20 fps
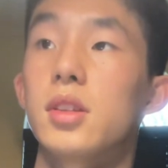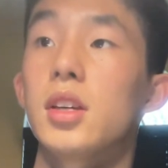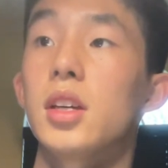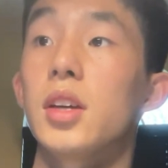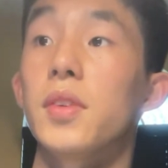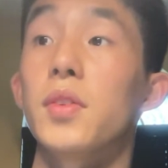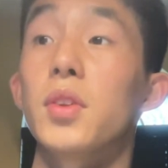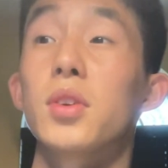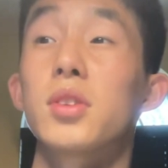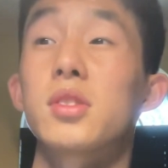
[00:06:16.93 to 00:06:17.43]

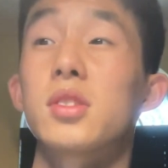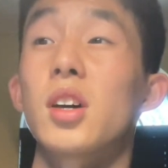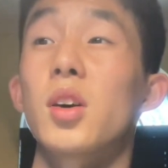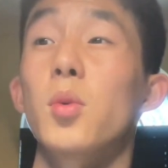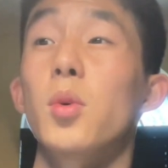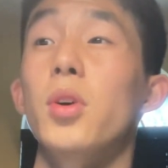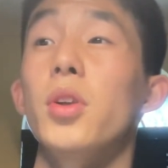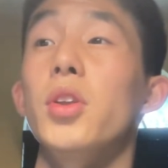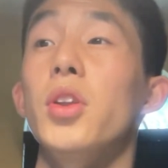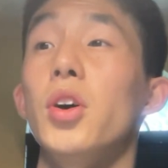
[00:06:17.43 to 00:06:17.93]
Even though it's not
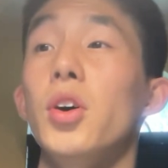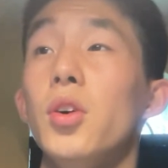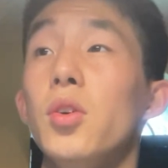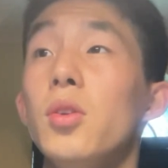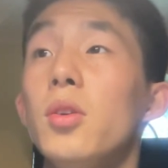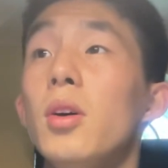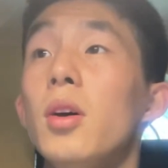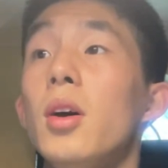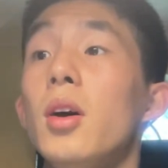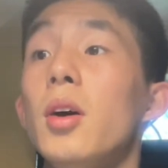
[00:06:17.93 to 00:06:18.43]
well
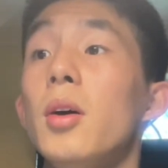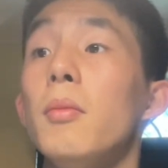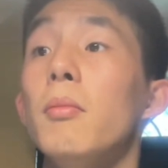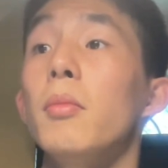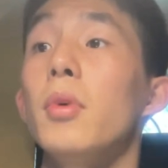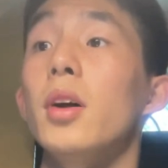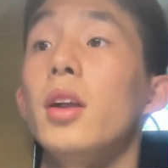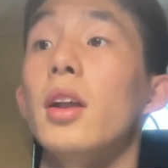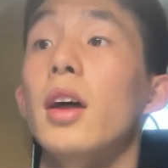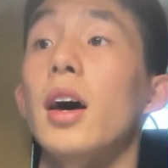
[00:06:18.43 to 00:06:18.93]
known,
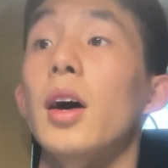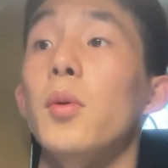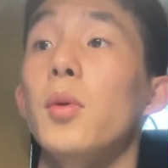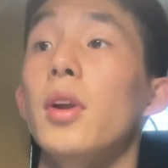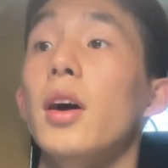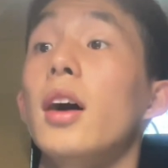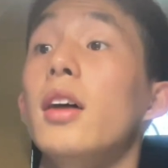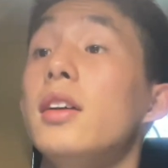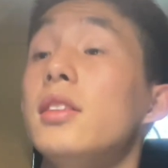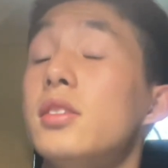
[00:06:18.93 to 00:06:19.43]
but I would
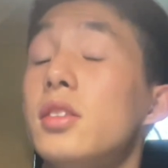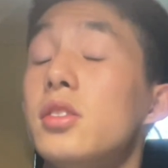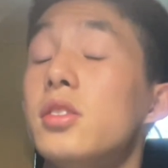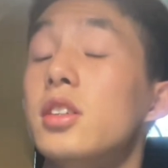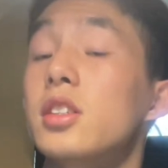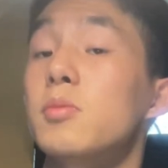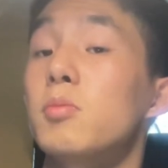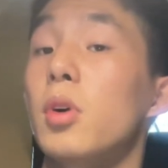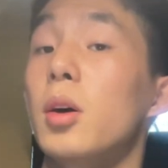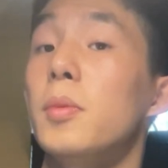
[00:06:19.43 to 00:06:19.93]
highly
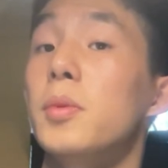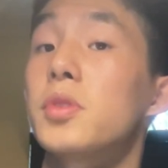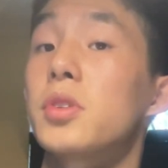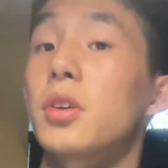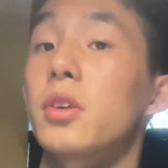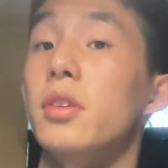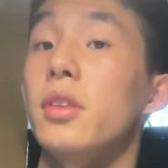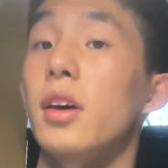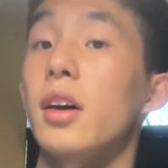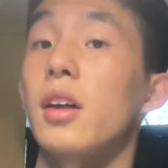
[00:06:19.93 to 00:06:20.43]
suggest publishing
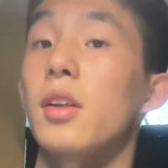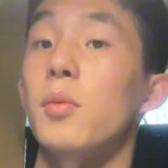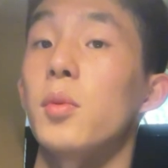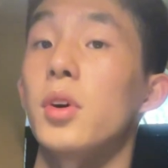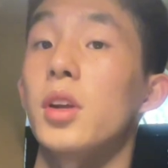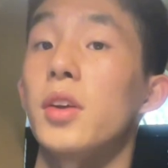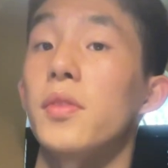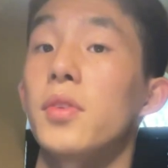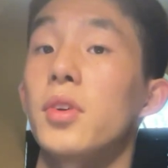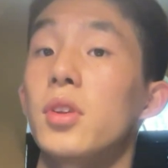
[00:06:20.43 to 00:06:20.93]
on that
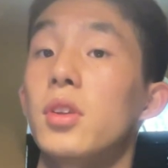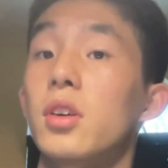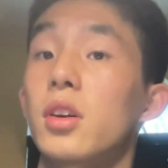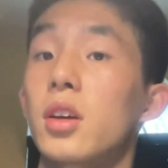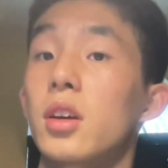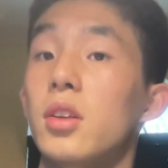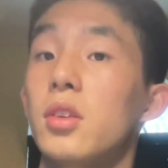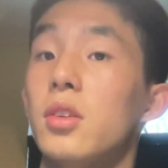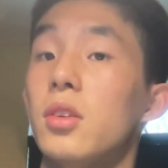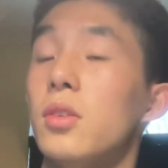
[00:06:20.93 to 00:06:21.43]
one if you're
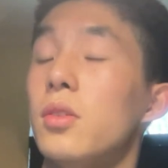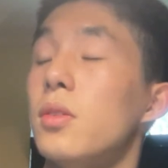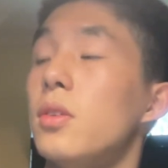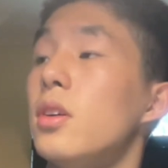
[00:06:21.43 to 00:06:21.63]
looking to,